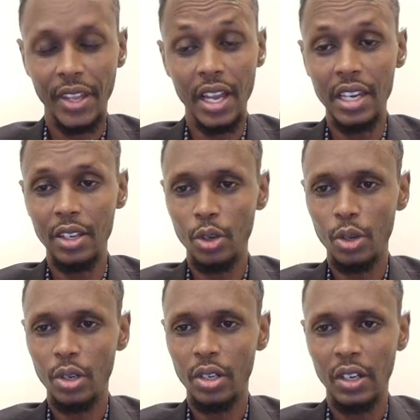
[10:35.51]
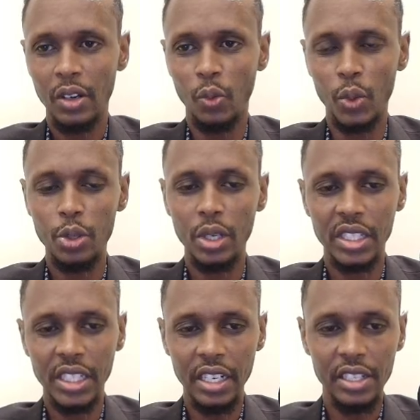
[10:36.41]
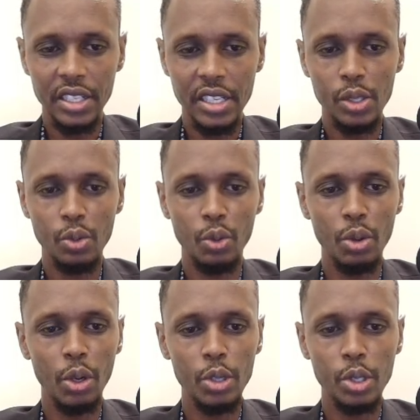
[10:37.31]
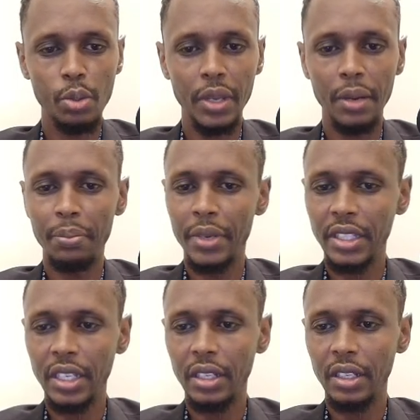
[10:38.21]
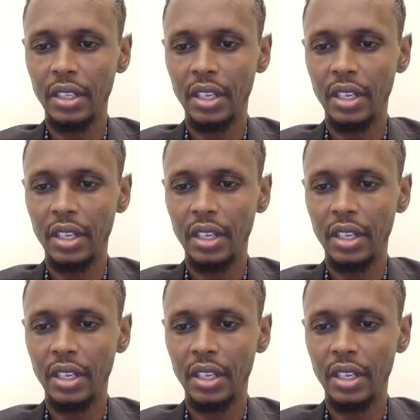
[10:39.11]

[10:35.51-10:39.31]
I know with your challenges we will also be updating